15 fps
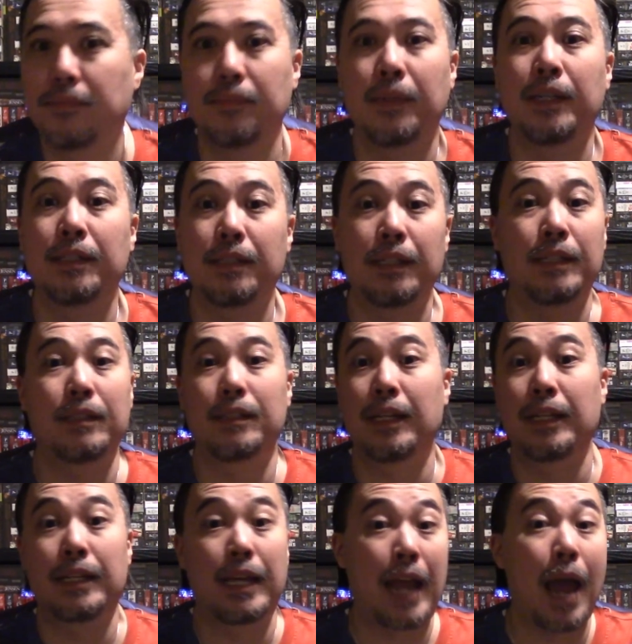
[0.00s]

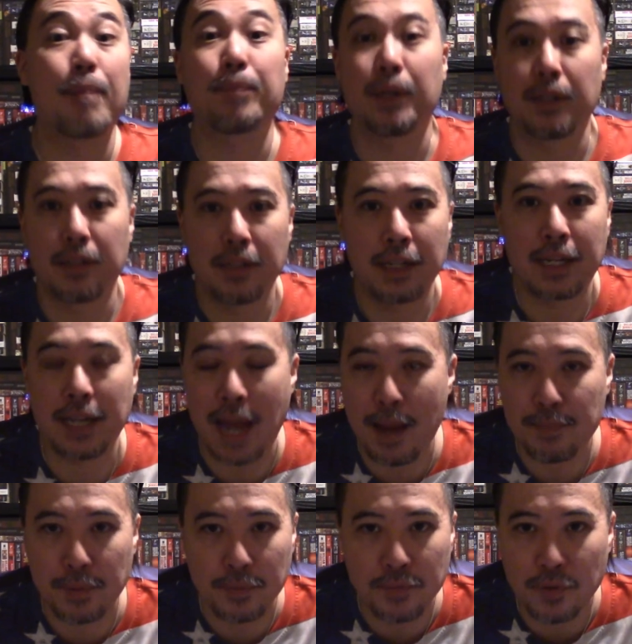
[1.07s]
it can happen. It can
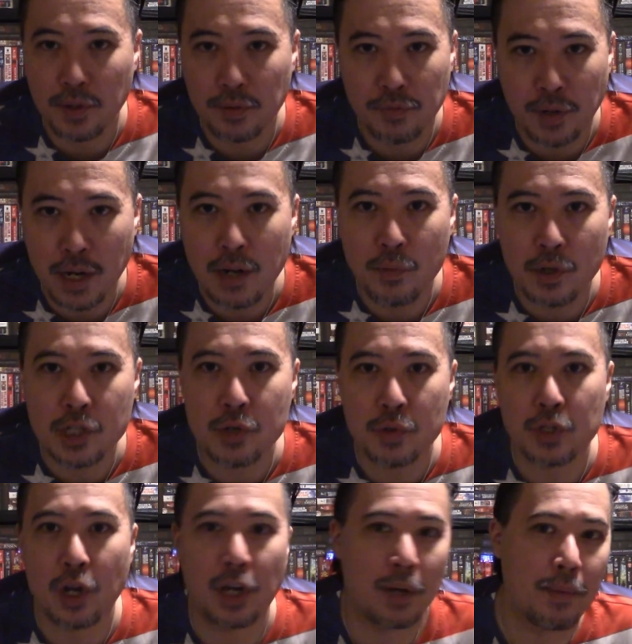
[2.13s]
happen. Forgetting what you were
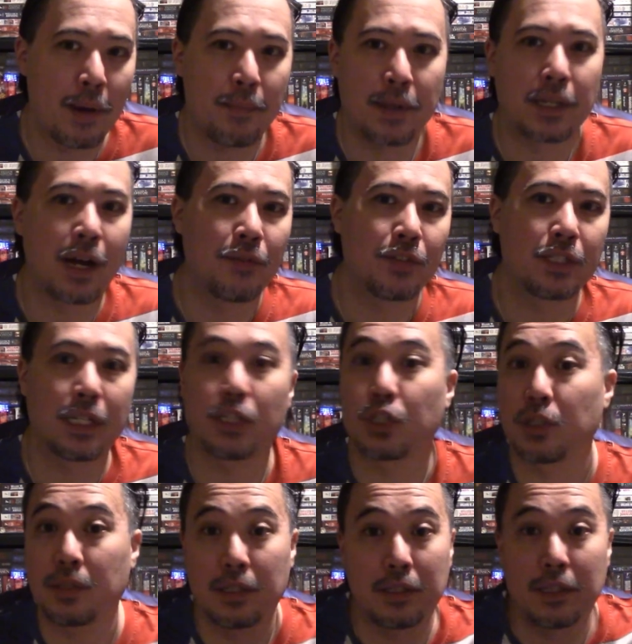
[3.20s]
talking about
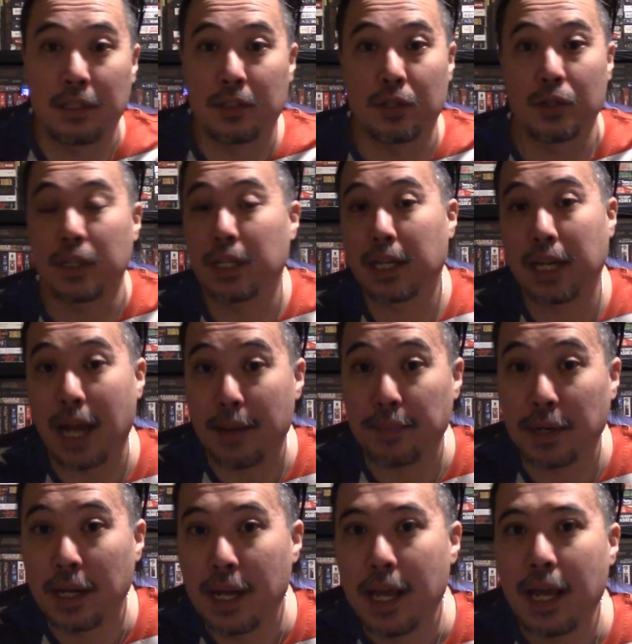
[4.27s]
mid-conversation, it certainly can
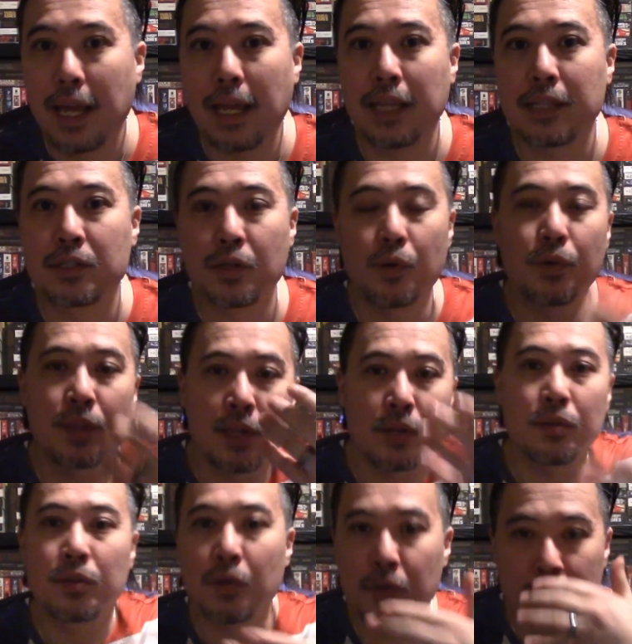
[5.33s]
happen. So
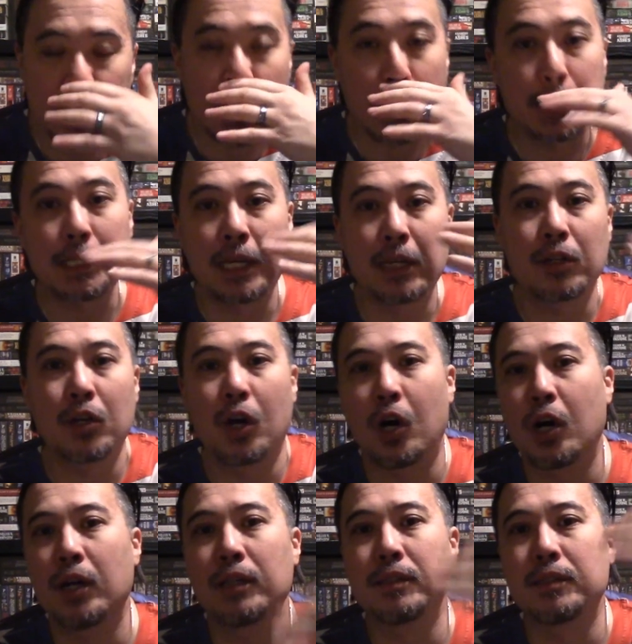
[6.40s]
those things can
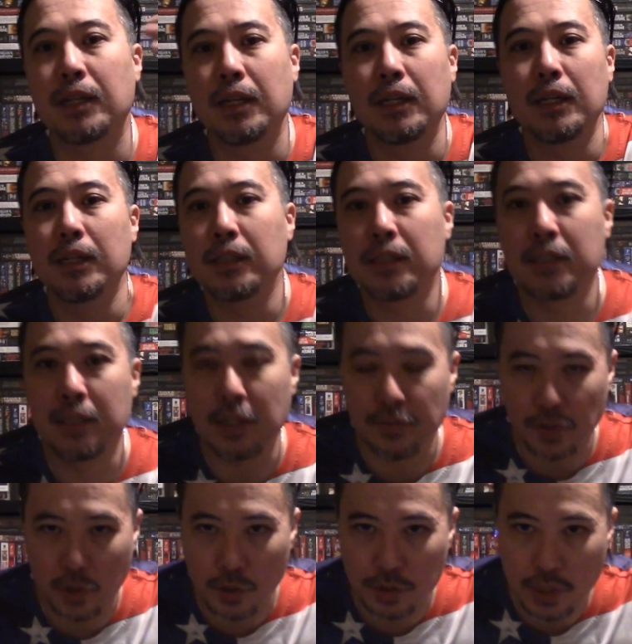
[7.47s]
cause
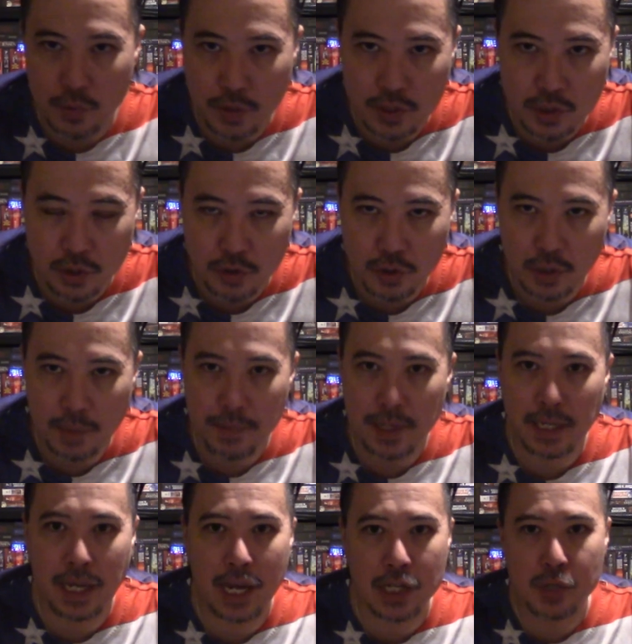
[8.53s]
difficulty with social
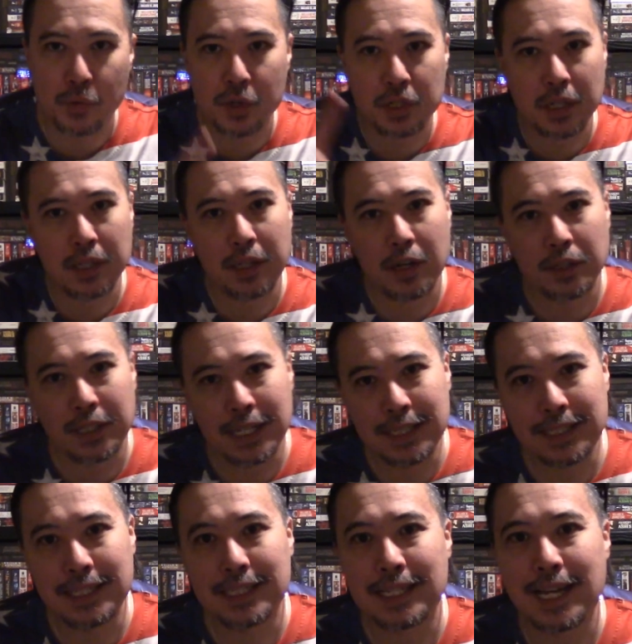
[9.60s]
communication, whereas on the
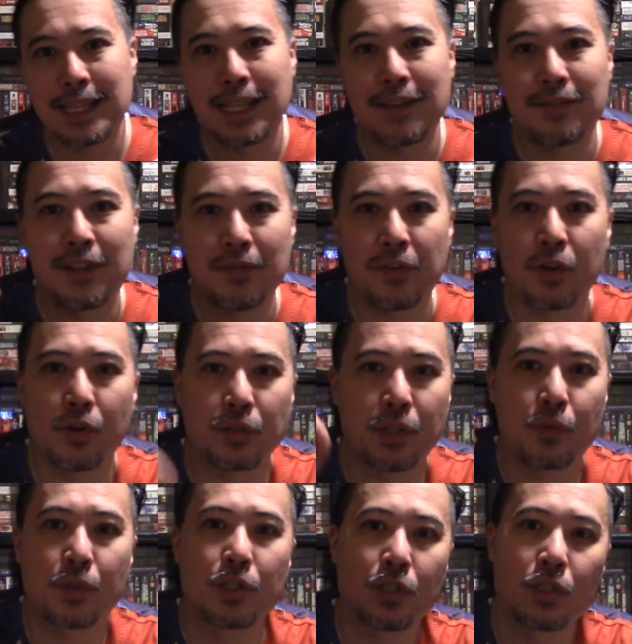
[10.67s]
autistic side, they have difficulty
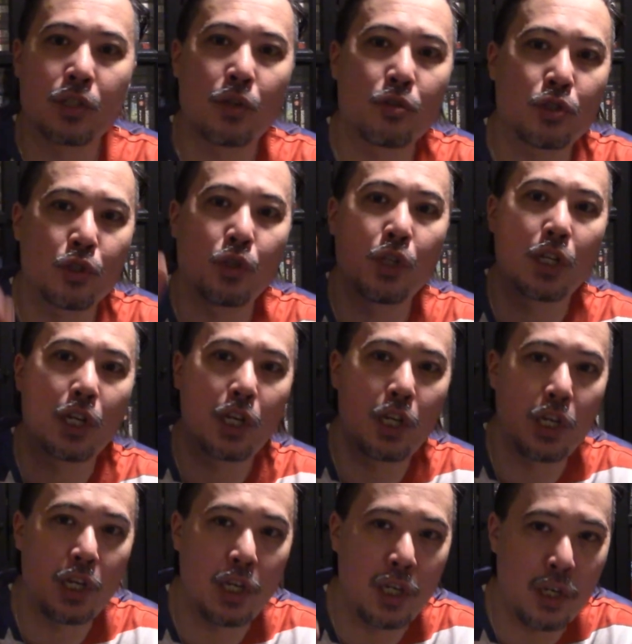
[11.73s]
with social
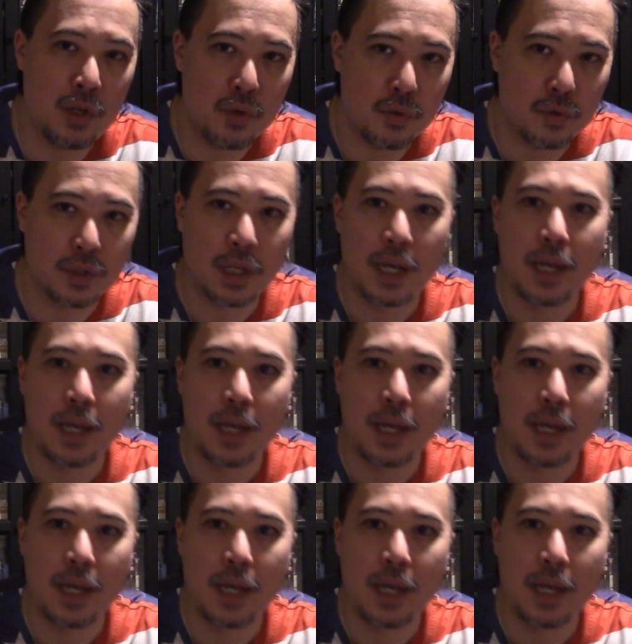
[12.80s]
cues.